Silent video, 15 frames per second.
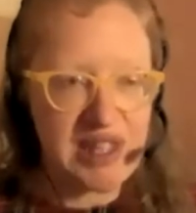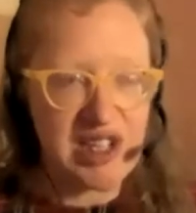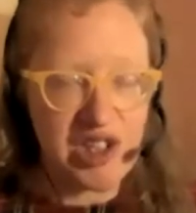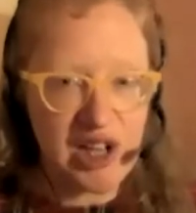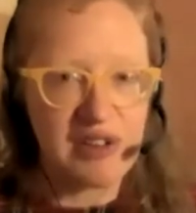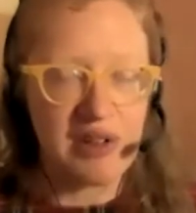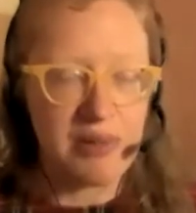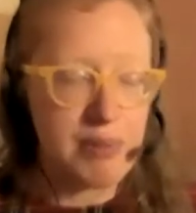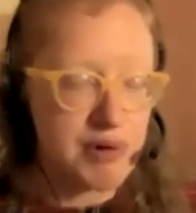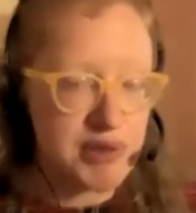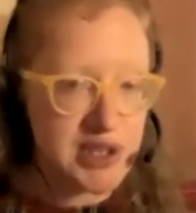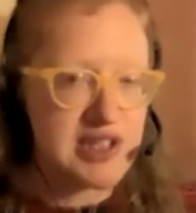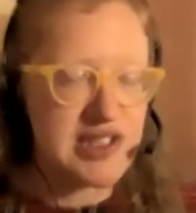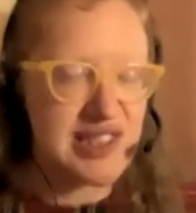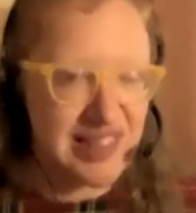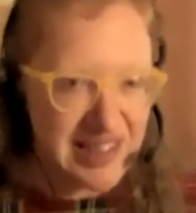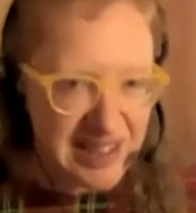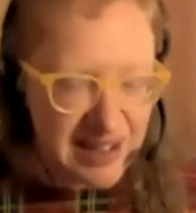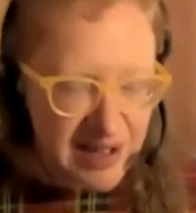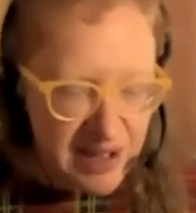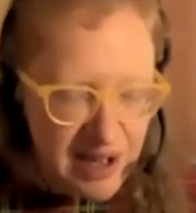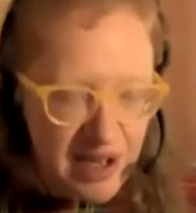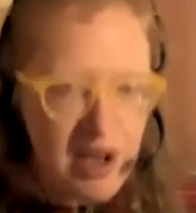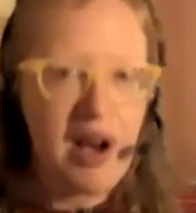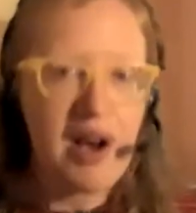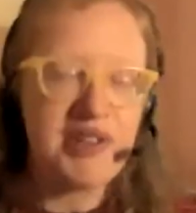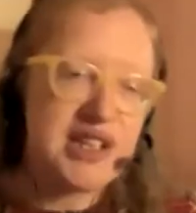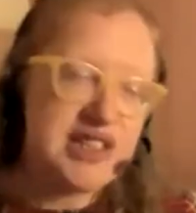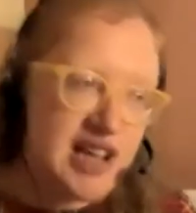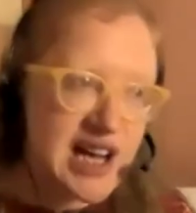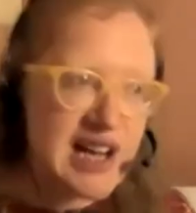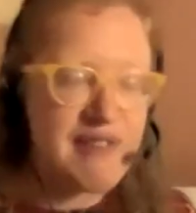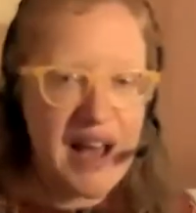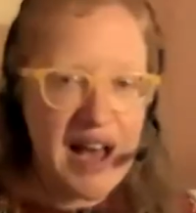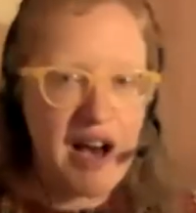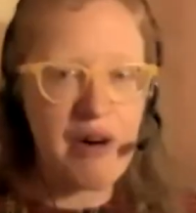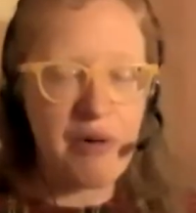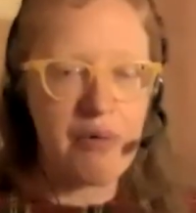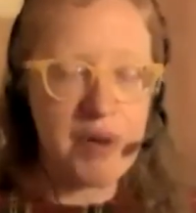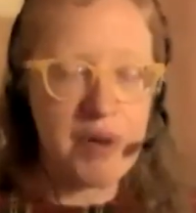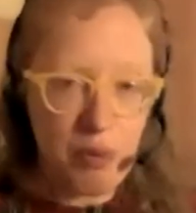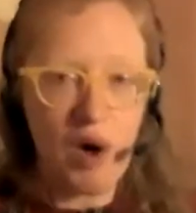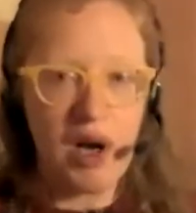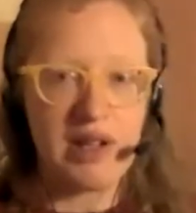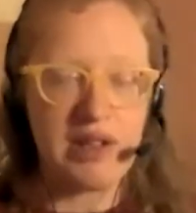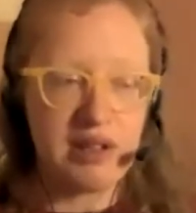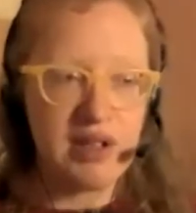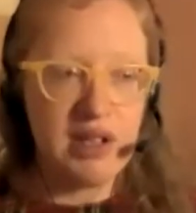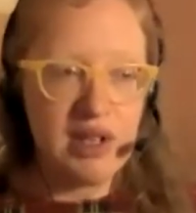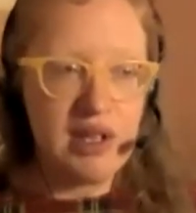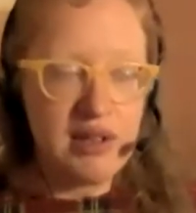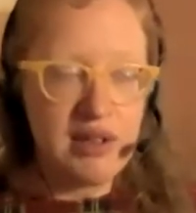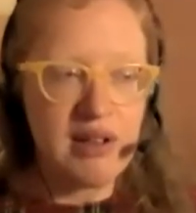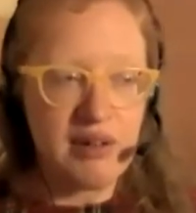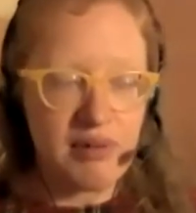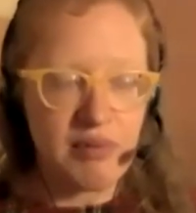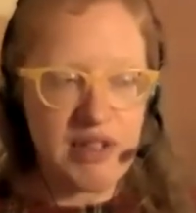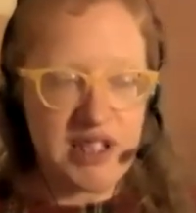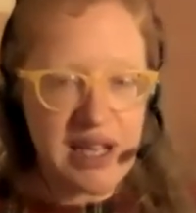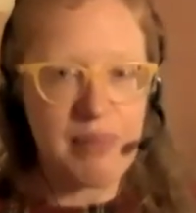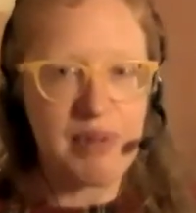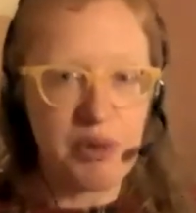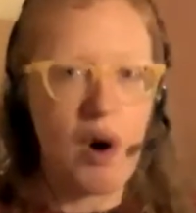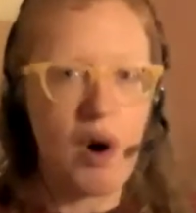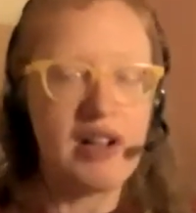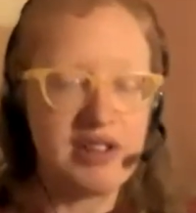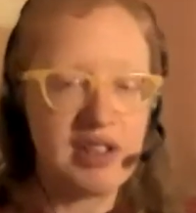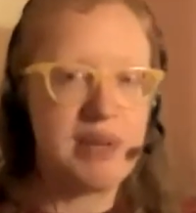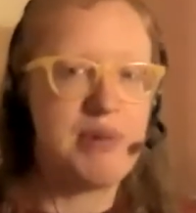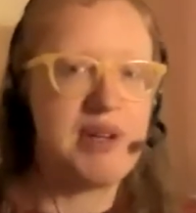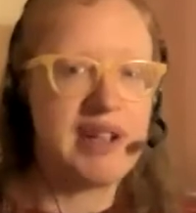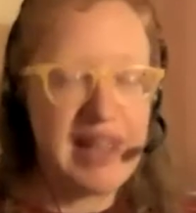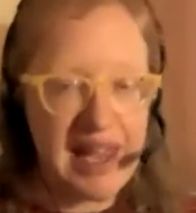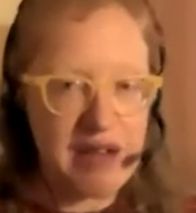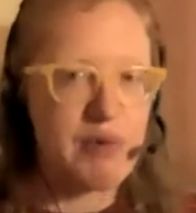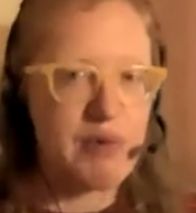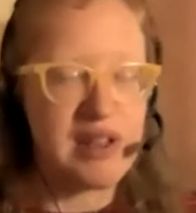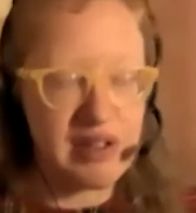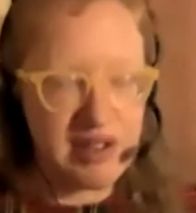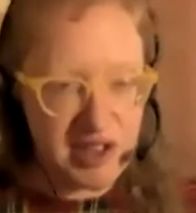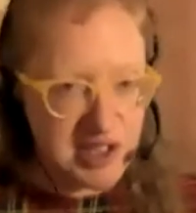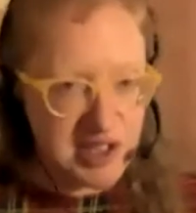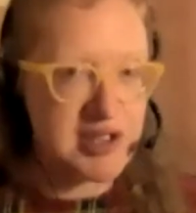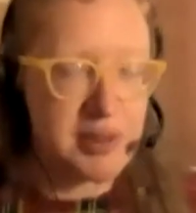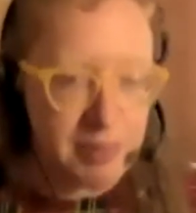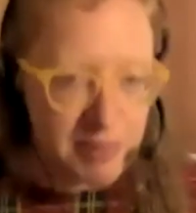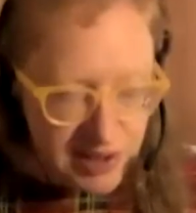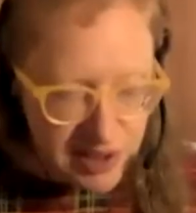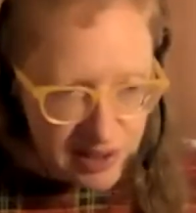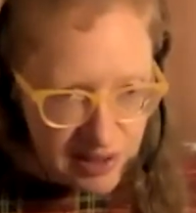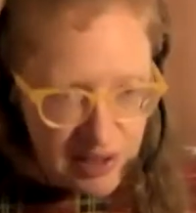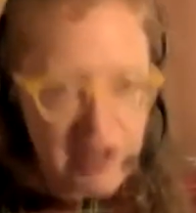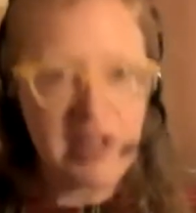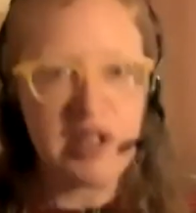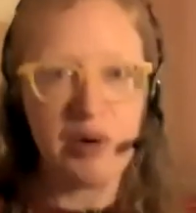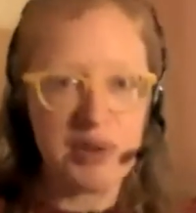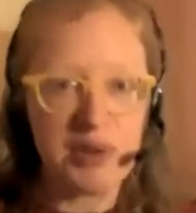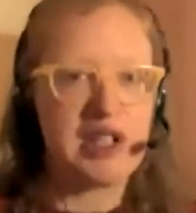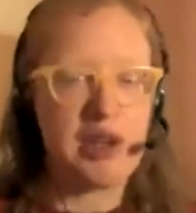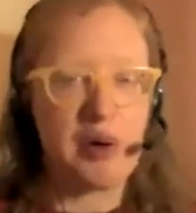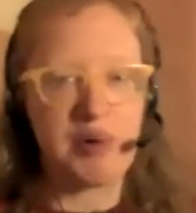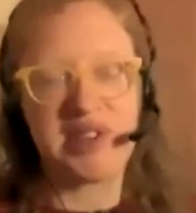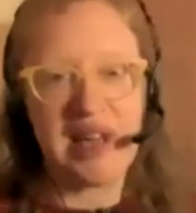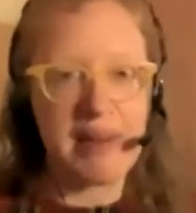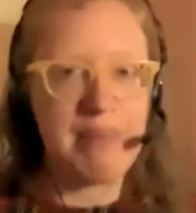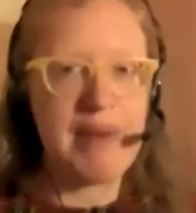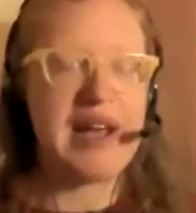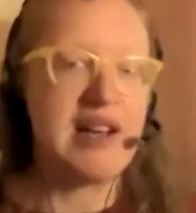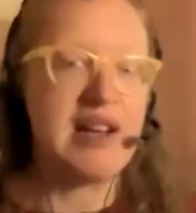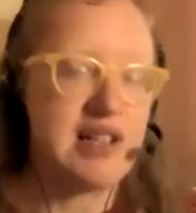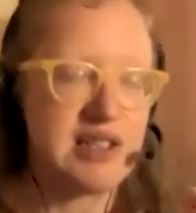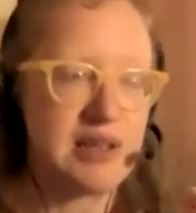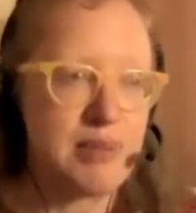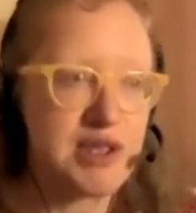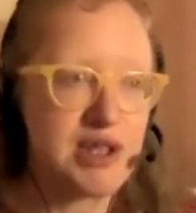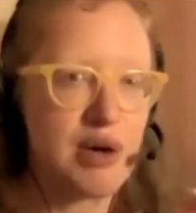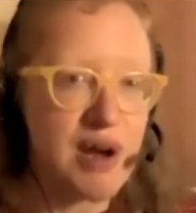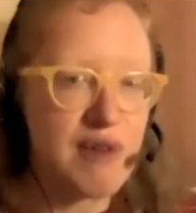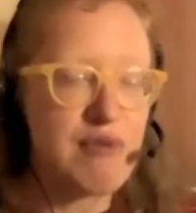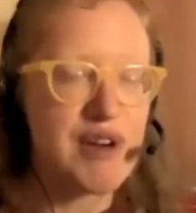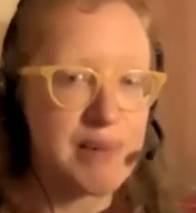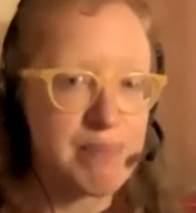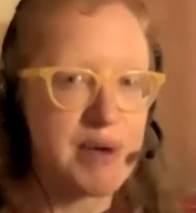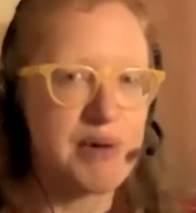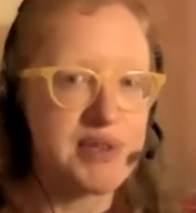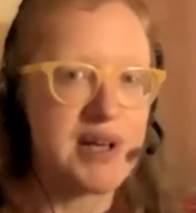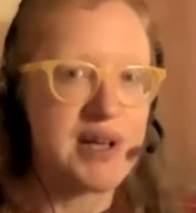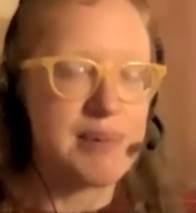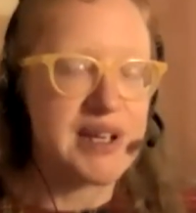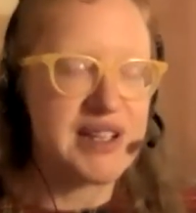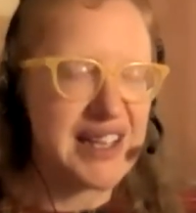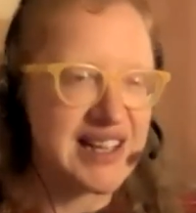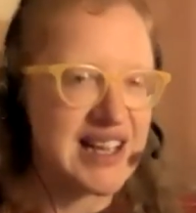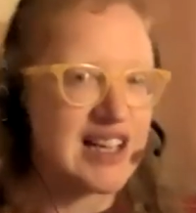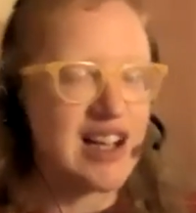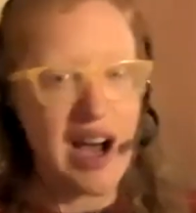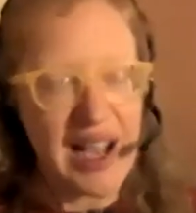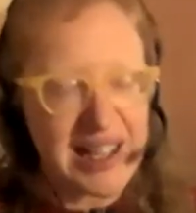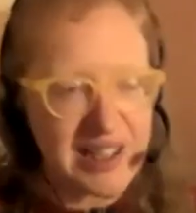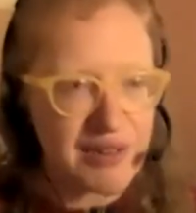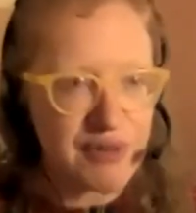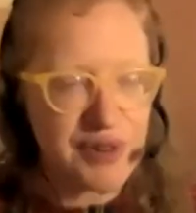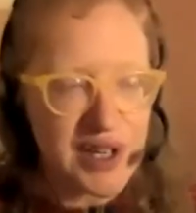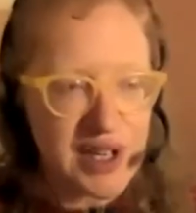each other most easily. So that's kind of how we want, you know, we seem to want to communicate with systems using those same mechanisms. So if we can build something that can kind of